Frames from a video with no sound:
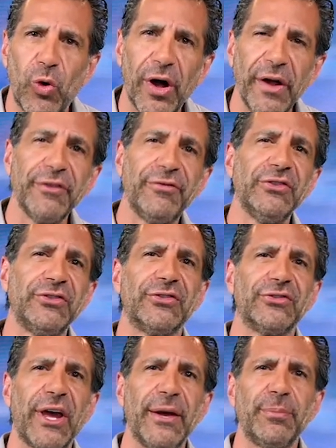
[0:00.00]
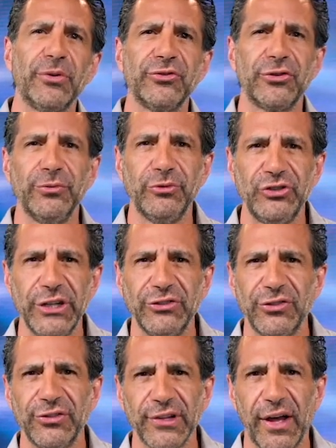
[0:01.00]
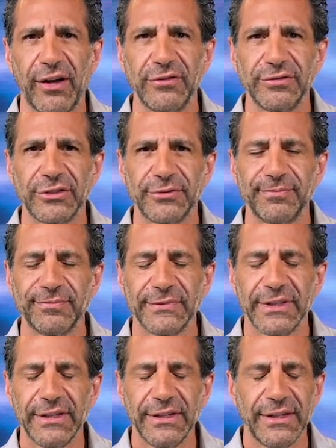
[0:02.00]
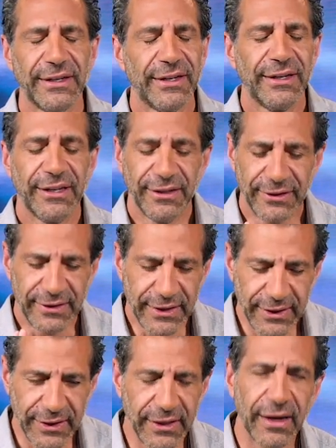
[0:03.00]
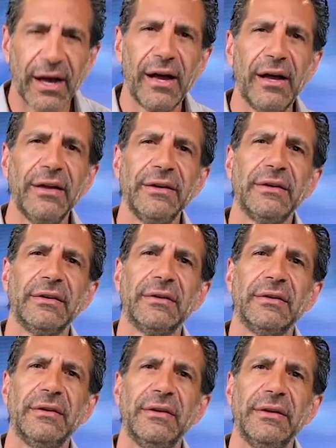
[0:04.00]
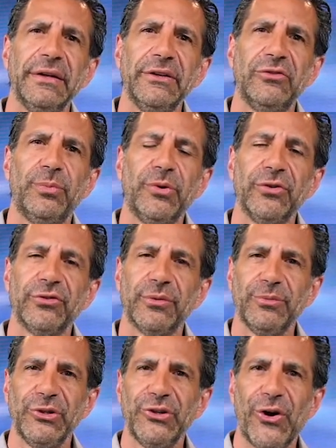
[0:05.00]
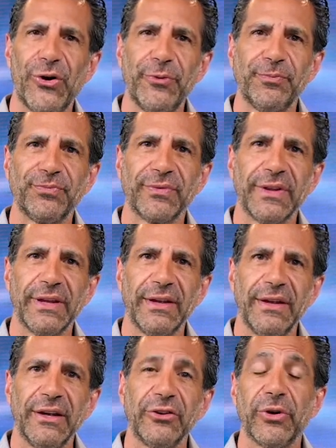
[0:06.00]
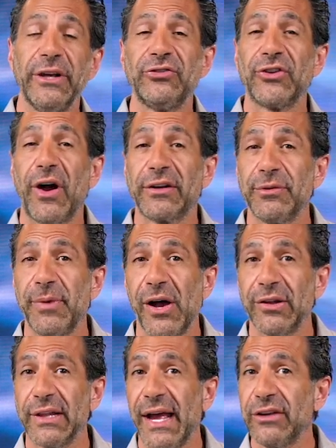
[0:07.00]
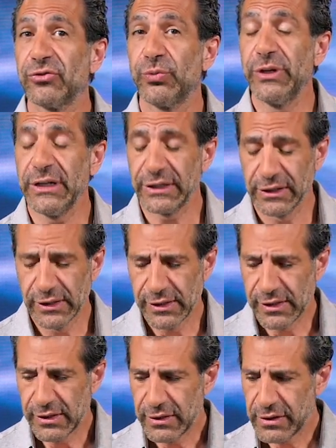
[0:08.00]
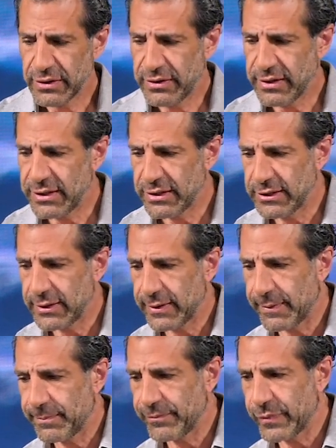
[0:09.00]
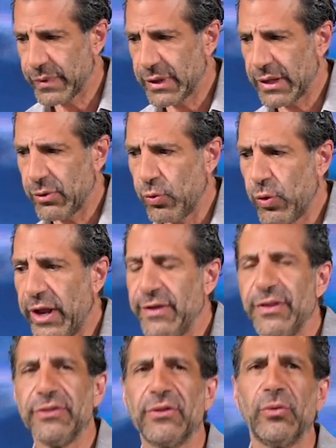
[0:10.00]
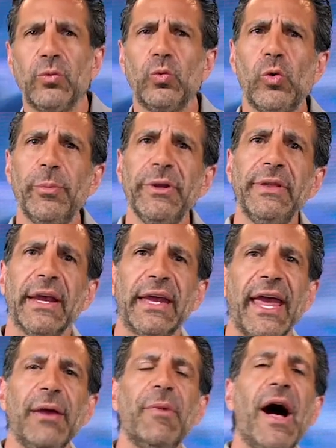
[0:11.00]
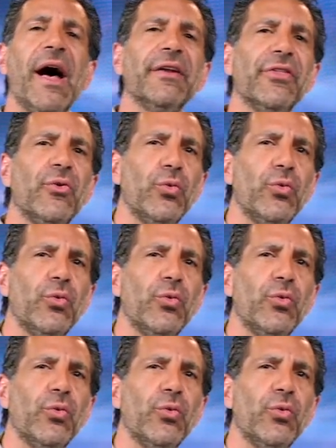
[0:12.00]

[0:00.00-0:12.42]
one of his disciples whom Jesus loved. Leaning on his bosom. You know, Grace talked about last week the way that the woman that came out of the